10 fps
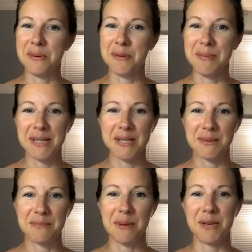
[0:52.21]
would
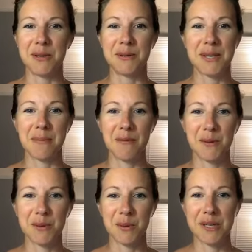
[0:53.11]
best maybe use some of
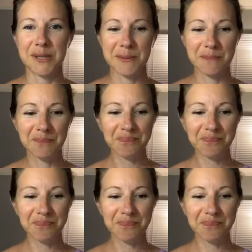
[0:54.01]
those oils.